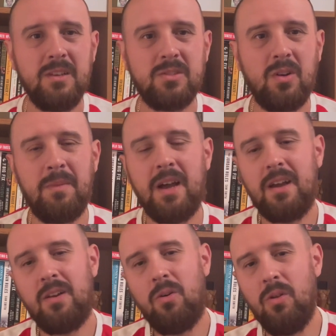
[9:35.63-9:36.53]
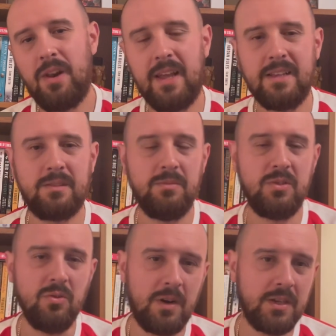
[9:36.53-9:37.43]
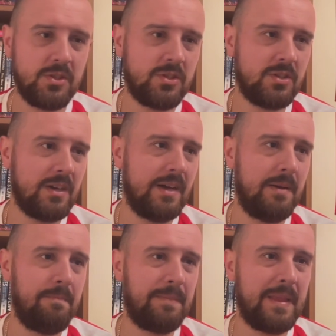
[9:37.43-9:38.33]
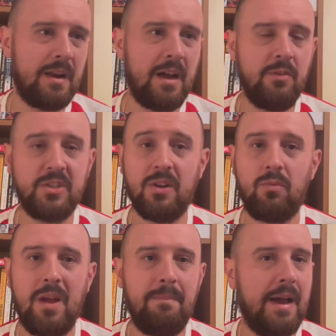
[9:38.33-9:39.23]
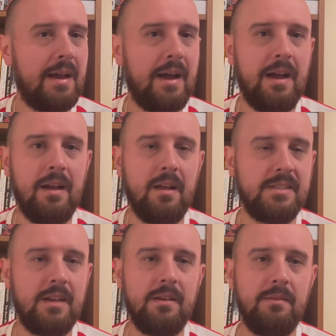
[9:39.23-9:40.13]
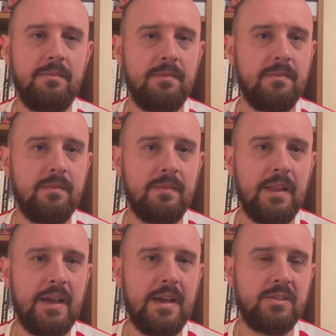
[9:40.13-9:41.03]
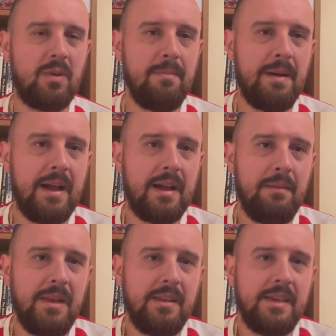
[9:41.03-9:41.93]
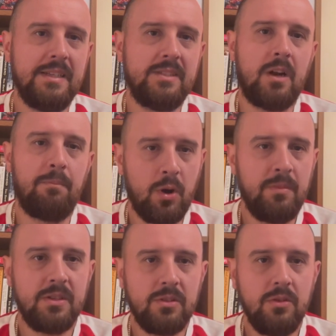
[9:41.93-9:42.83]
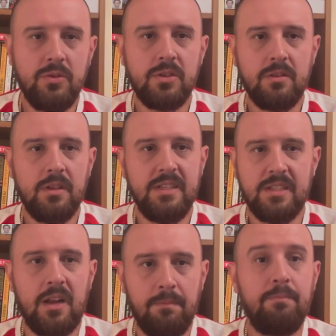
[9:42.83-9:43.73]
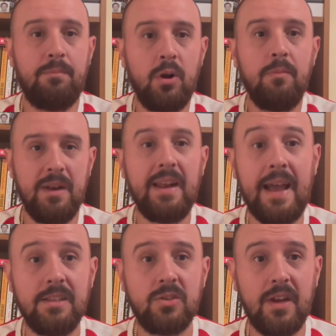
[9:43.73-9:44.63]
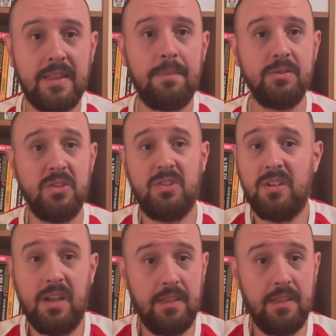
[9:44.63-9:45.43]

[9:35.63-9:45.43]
So I'm not going to hold it against him too much. Irakovic at right back as a right back. I mean, he's not a permanent solution. He's not a permanent answer at that position.